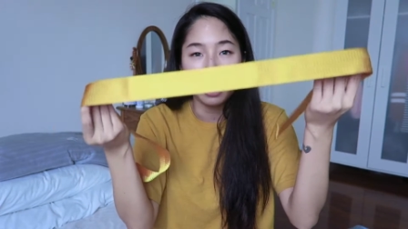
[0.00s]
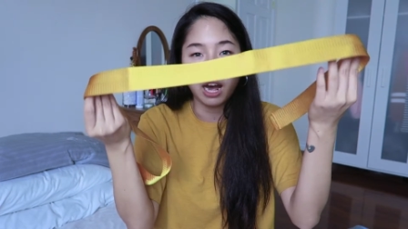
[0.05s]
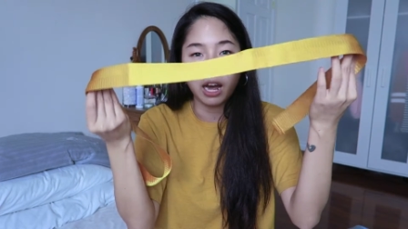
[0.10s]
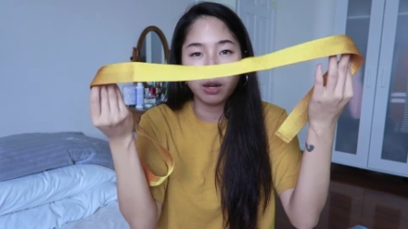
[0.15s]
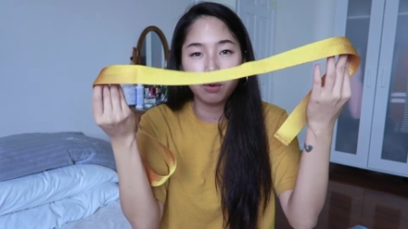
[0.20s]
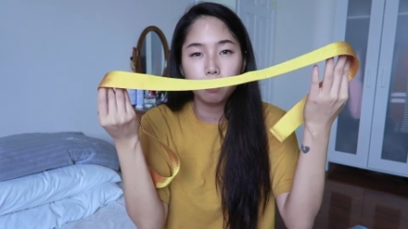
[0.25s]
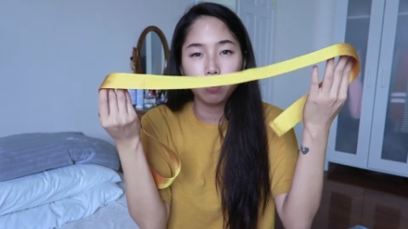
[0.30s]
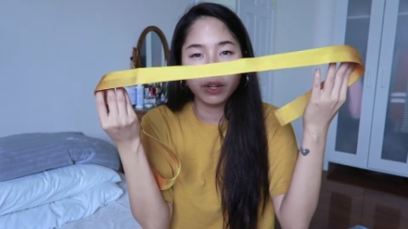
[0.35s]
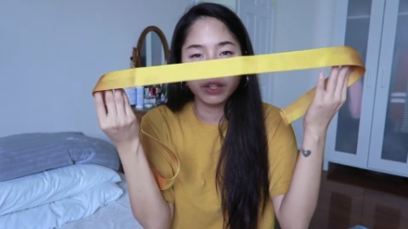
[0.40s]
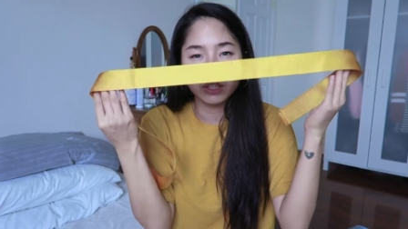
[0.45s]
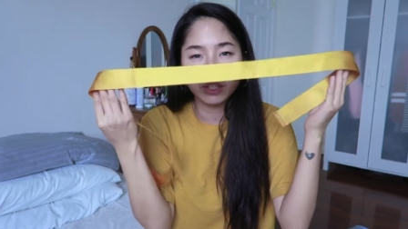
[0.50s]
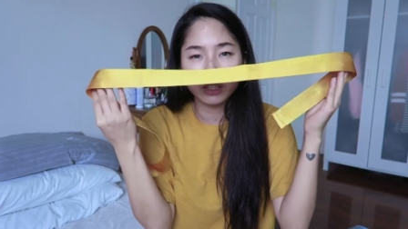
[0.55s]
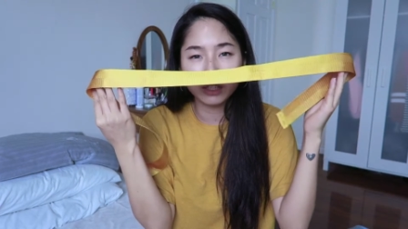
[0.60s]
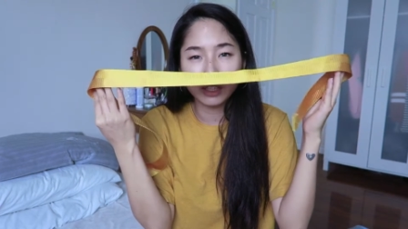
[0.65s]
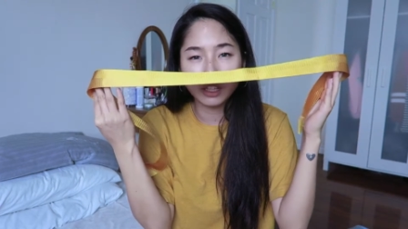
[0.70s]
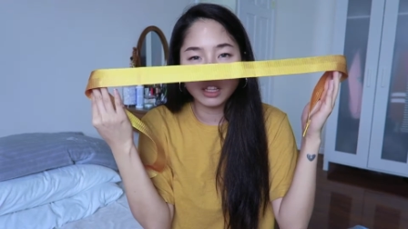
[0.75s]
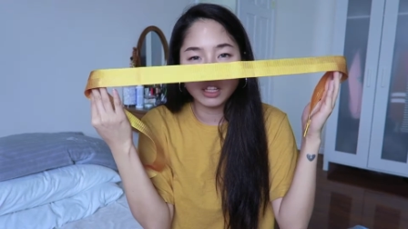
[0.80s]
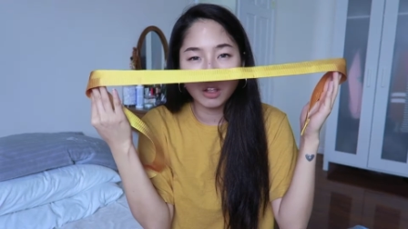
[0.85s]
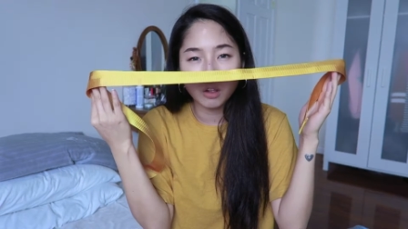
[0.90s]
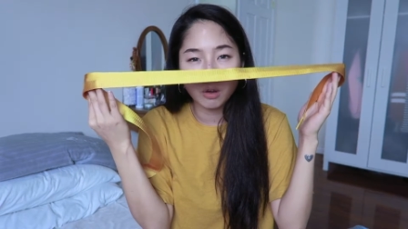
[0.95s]
I wish it's
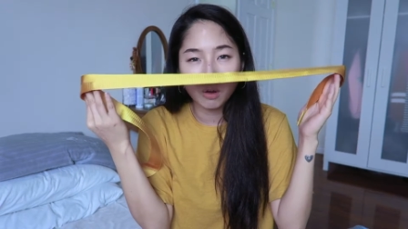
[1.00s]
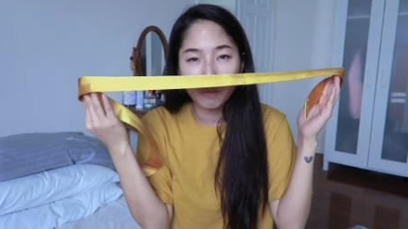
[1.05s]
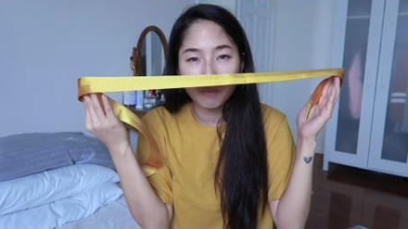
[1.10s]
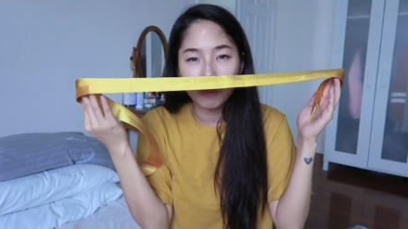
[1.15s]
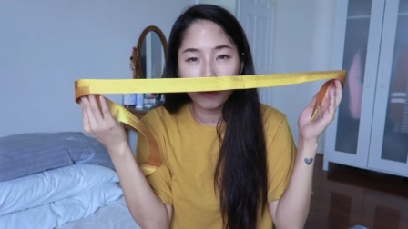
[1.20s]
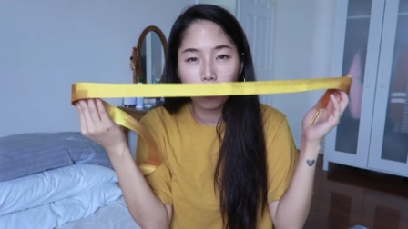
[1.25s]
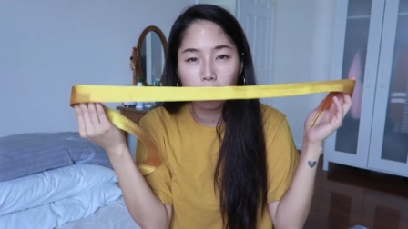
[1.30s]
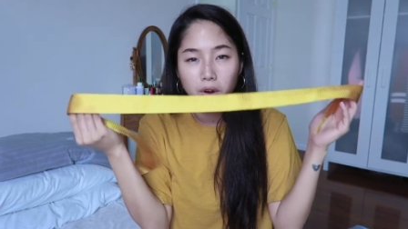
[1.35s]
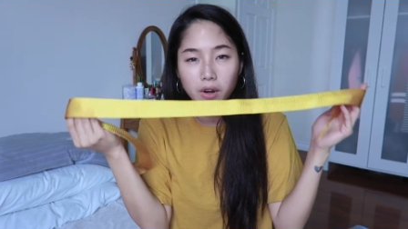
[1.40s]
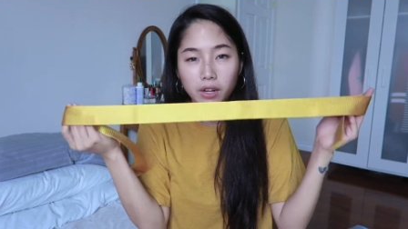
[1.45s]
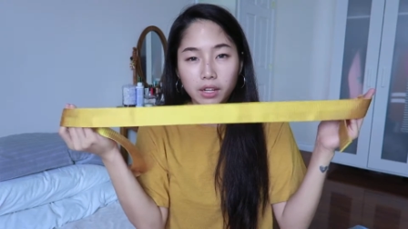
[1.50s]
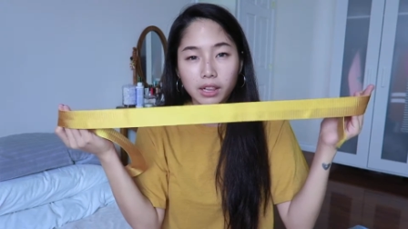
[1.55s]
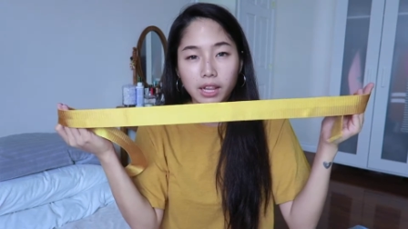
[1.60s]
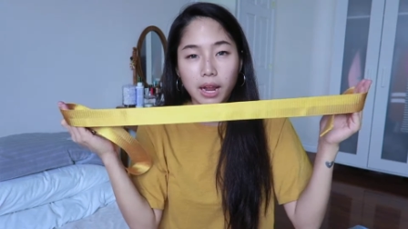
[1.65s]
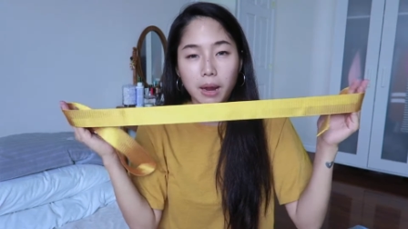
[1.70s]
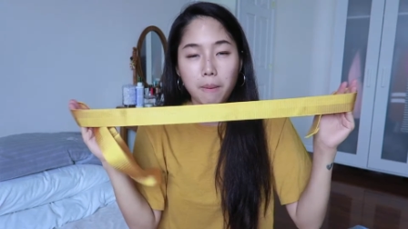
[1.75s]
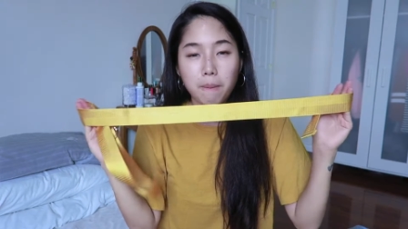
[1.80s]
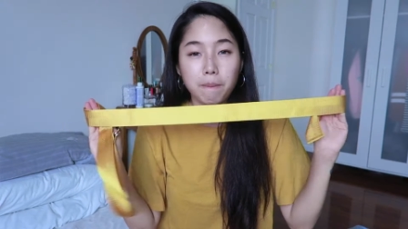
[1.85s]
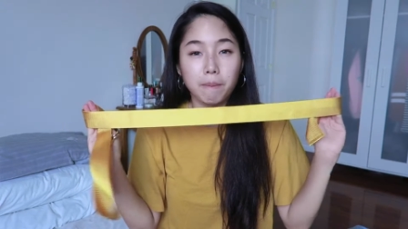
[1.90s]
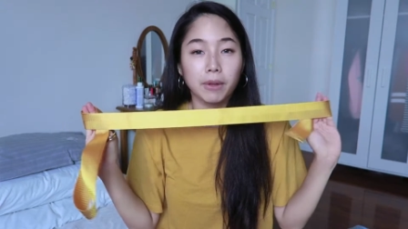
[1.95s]
a little more
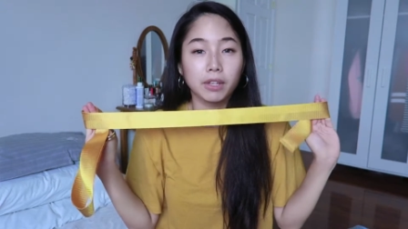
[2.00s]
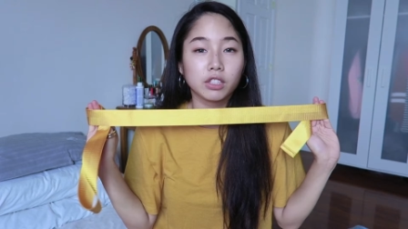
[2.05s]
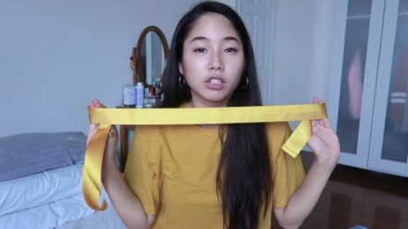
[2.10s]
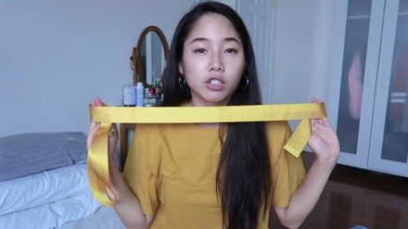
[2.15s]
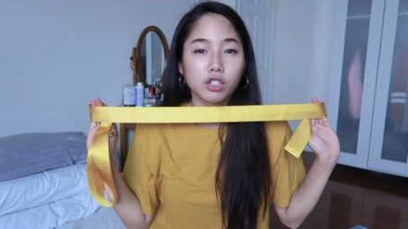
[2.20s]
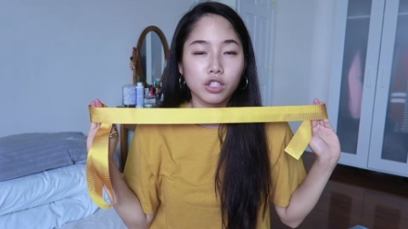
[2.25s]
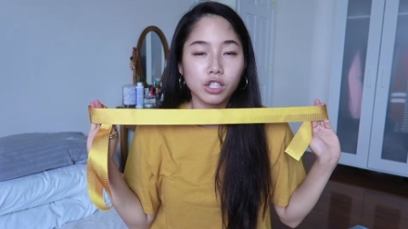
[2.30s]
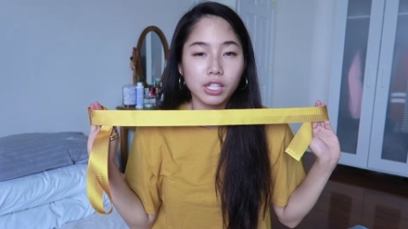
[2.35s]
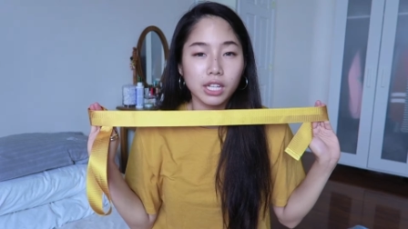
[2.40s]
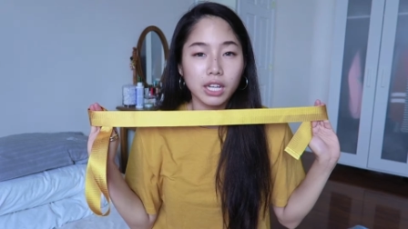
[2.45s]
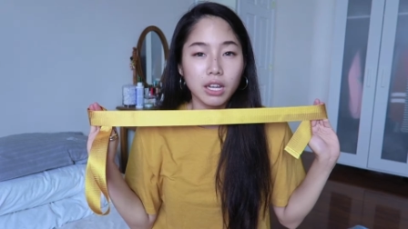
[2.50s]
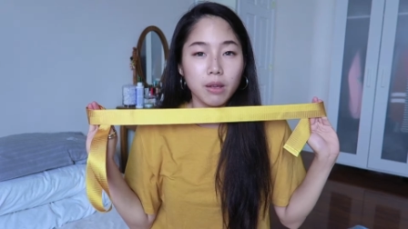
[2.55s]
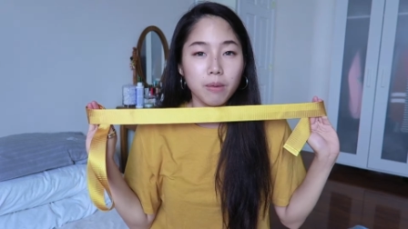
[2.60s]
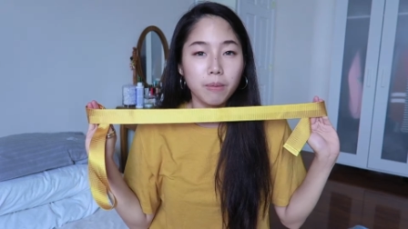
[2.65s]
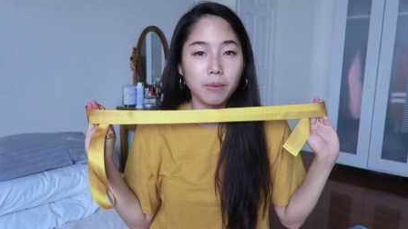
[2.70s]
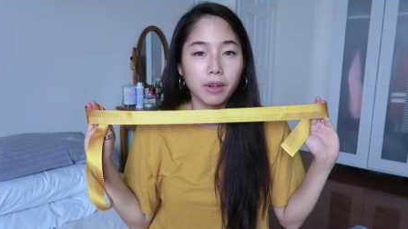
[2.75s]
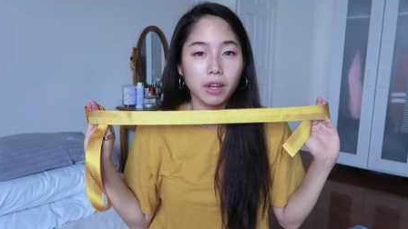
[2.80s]
like mustardy,